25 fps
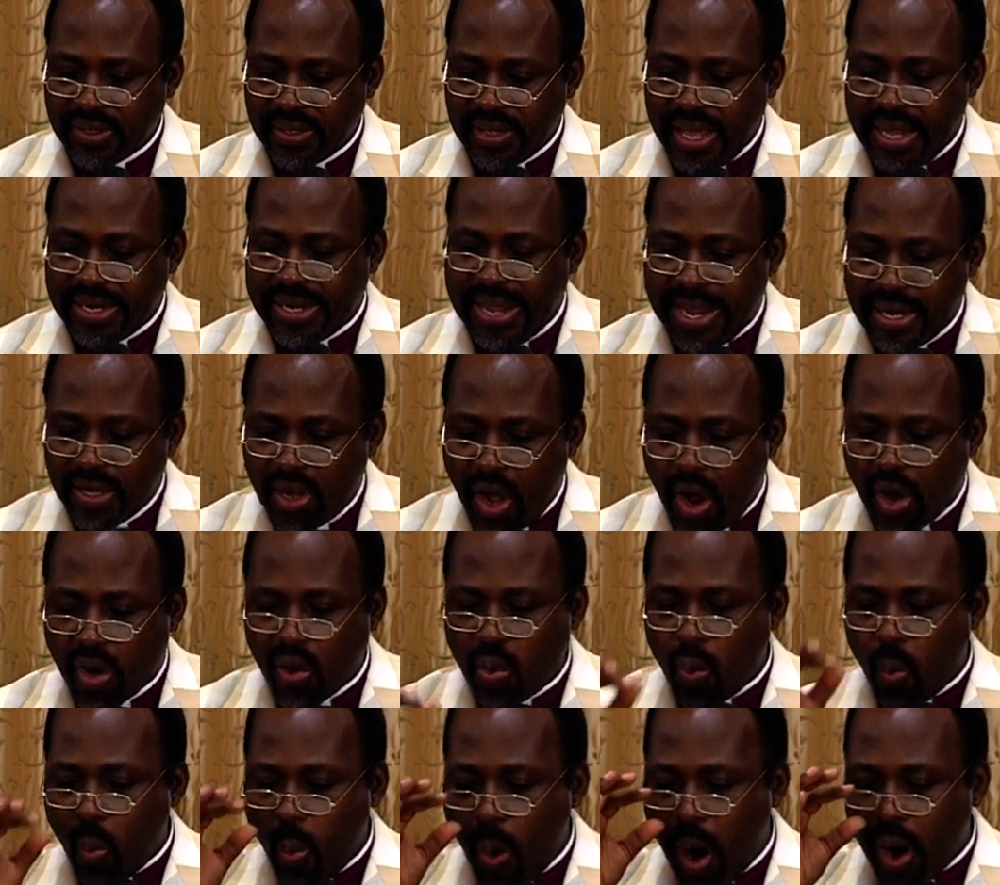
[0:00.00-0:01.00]
And
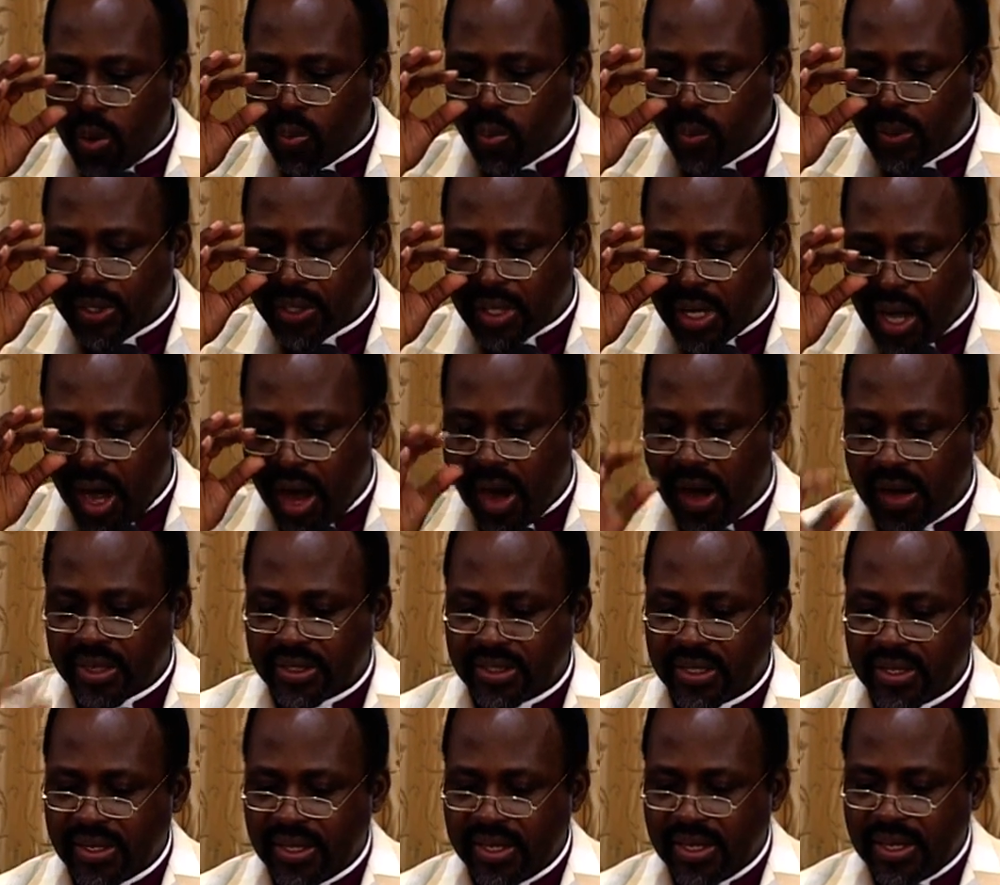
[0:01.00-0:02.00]
Enoch walked with
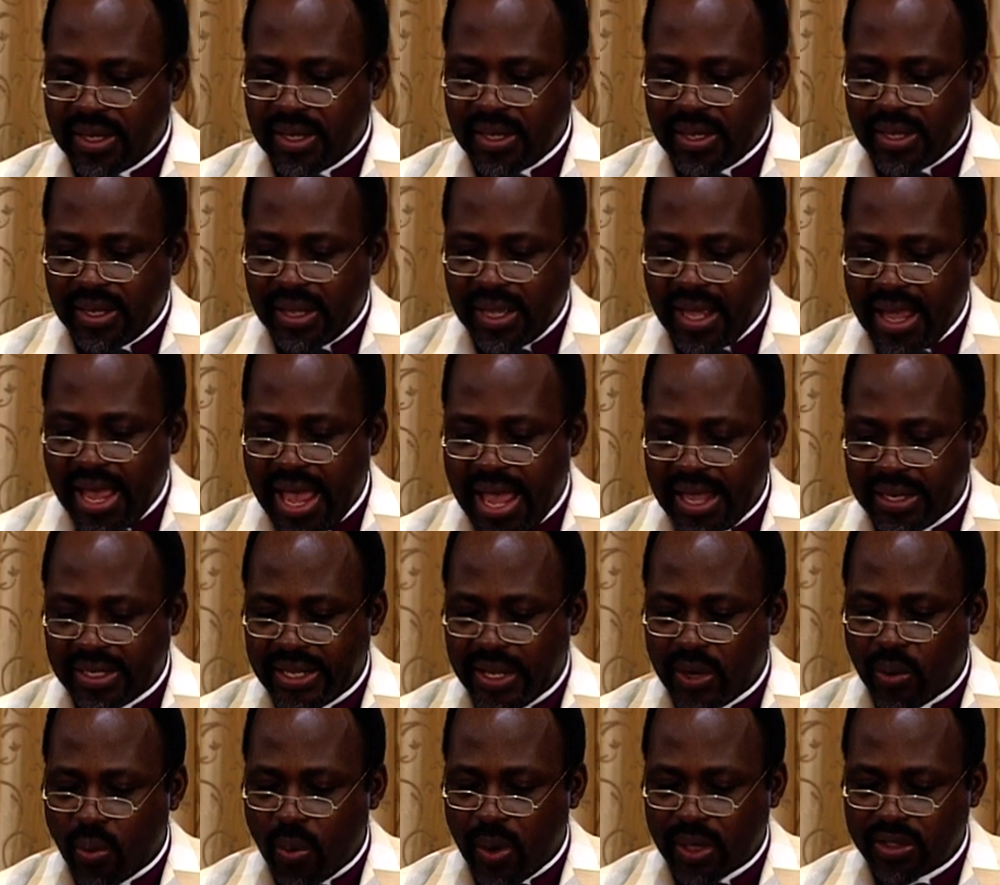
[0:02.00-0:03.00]
God, and
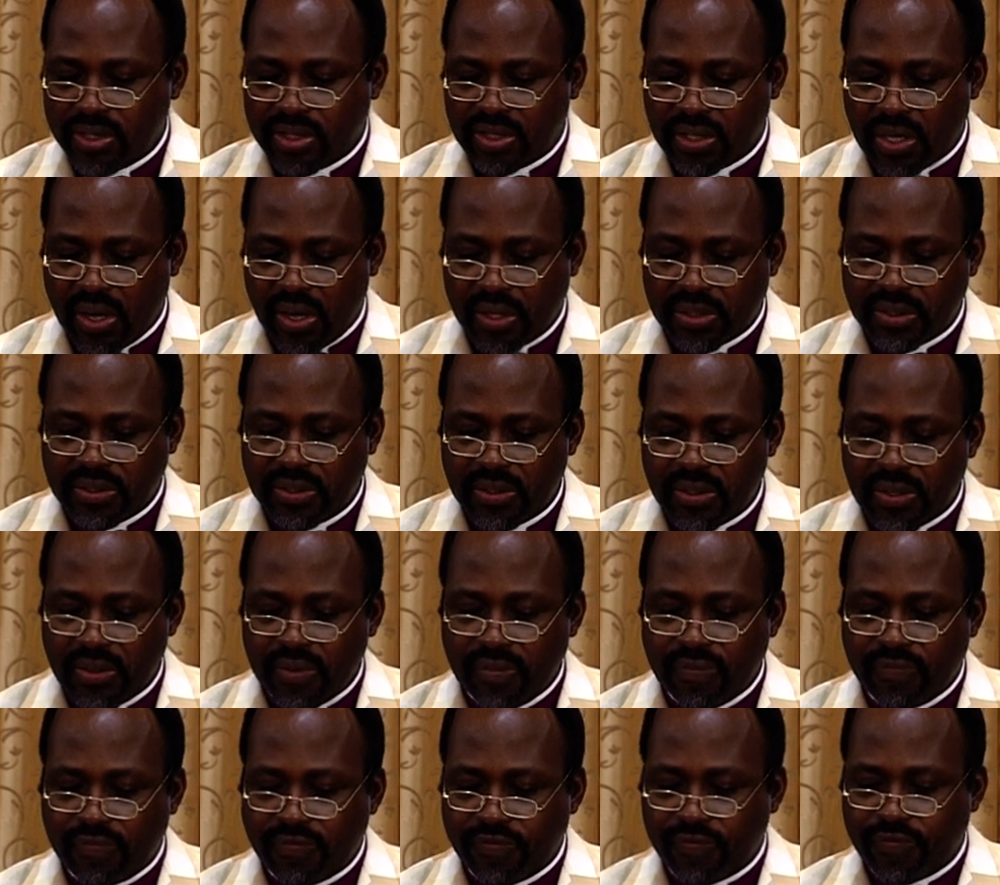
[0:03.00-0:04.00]
he was not,
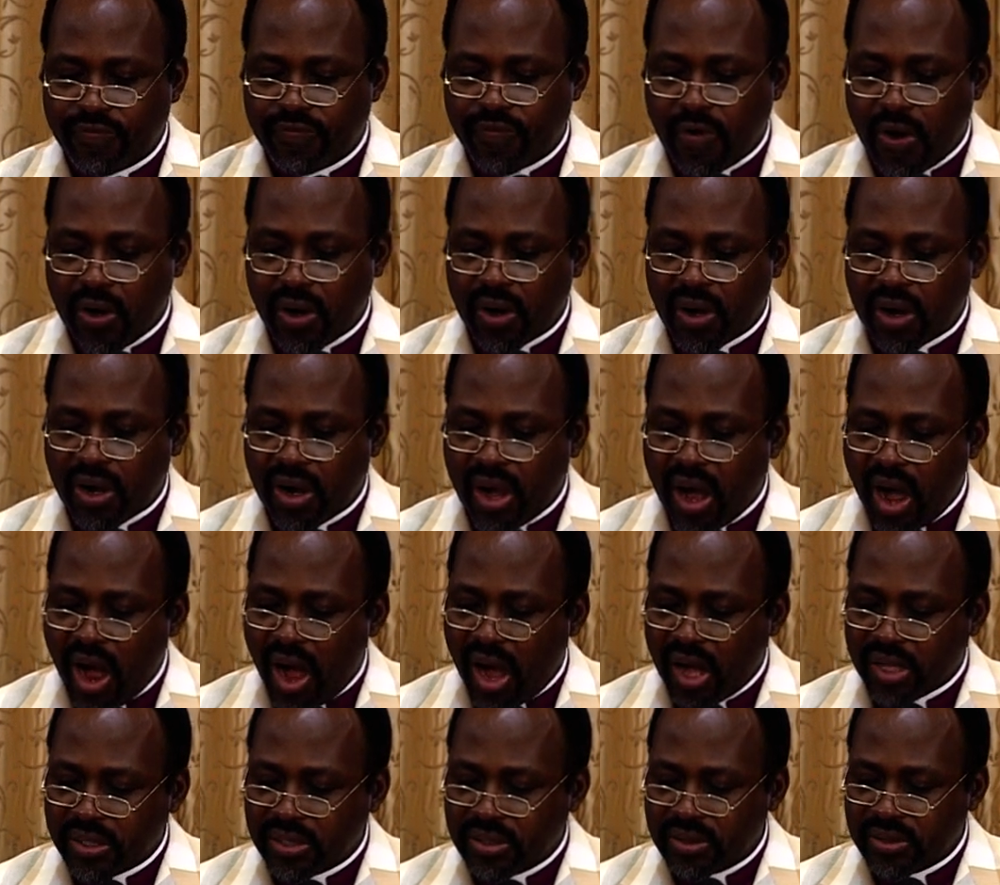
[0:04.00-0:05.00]
for
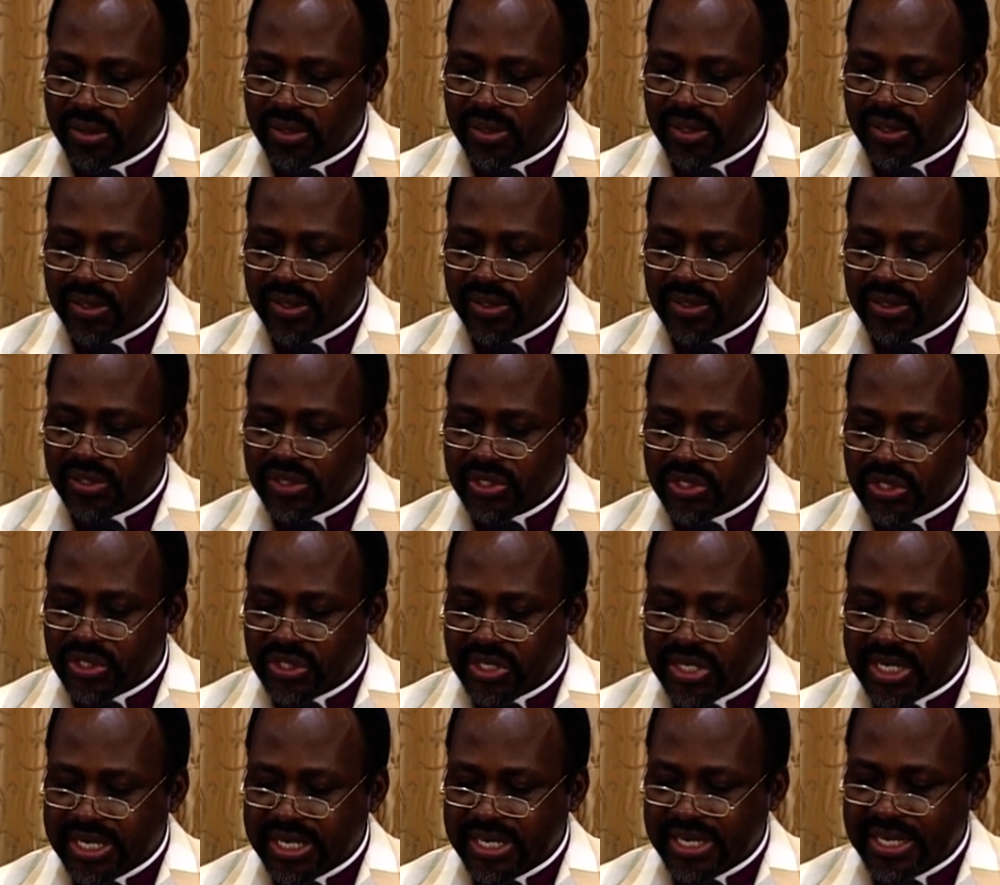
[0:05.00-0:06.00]
God took
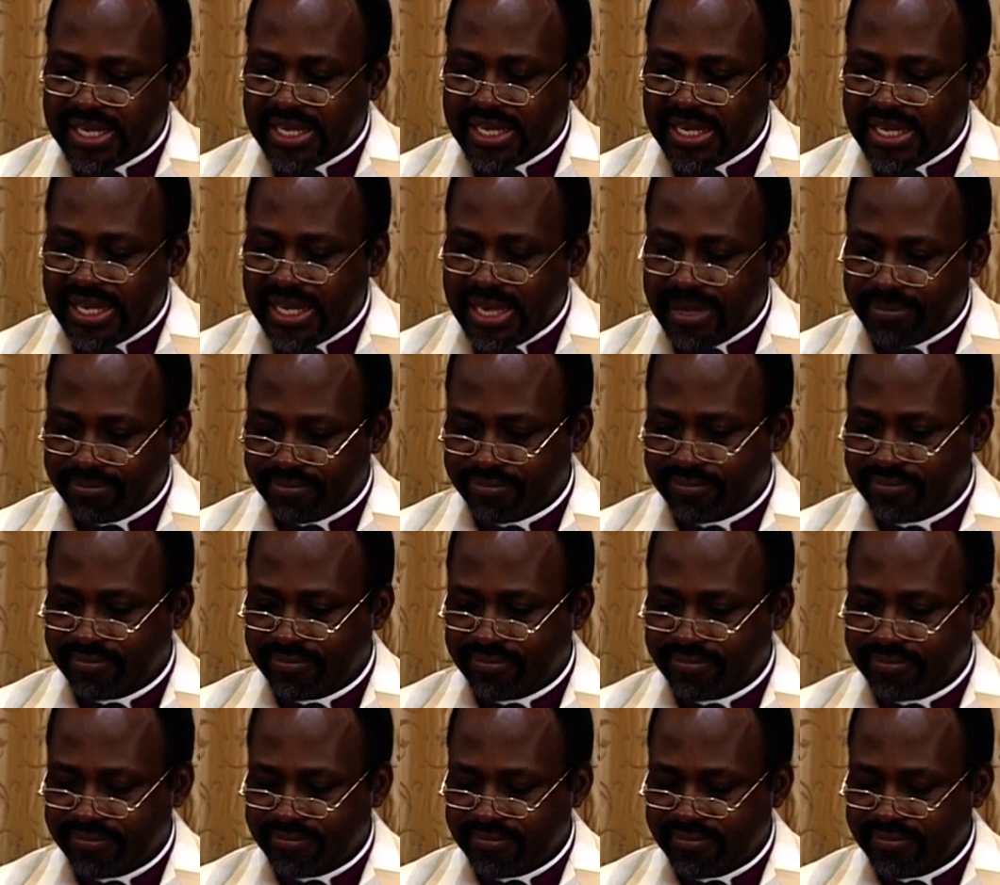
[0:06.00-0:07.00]
him.
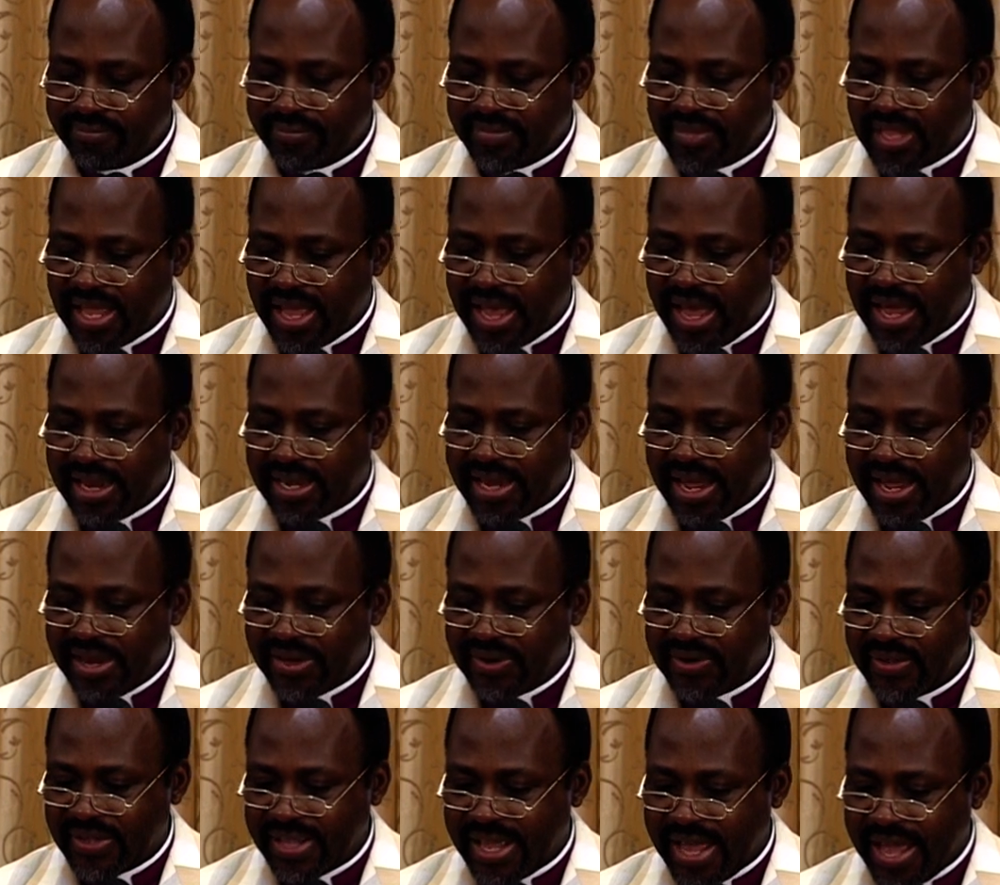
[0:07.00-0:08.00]

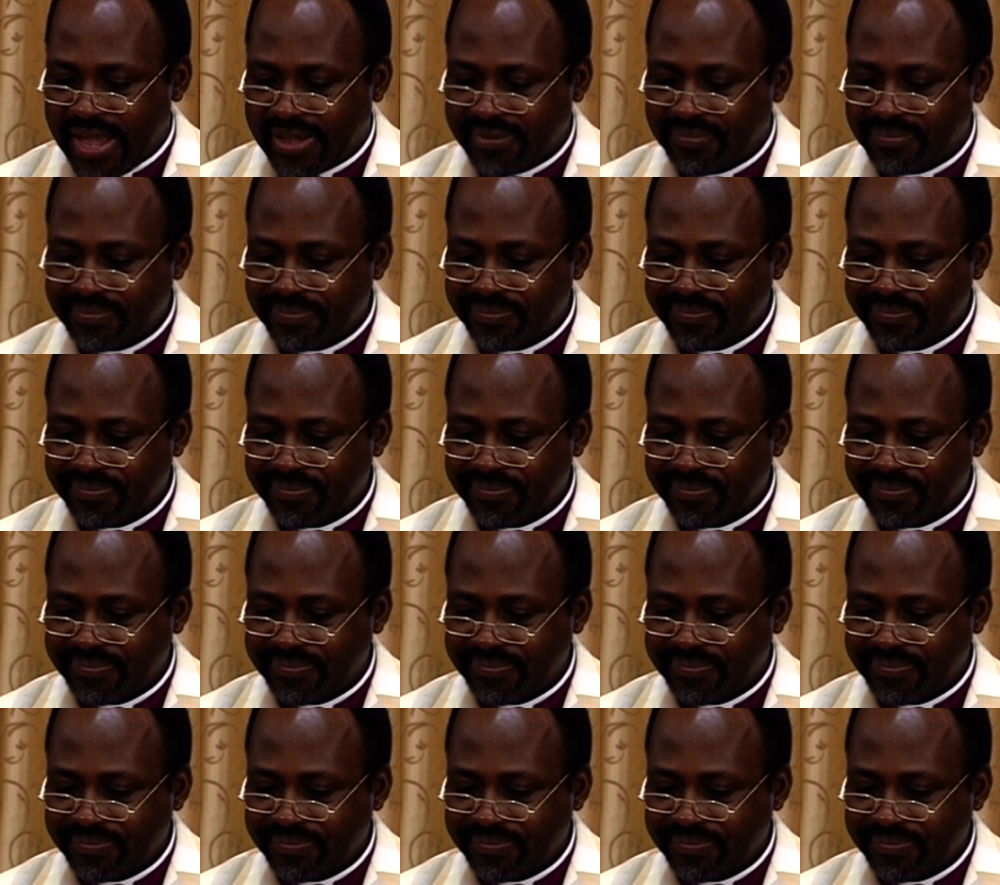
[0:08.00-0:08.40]
Hallelujah.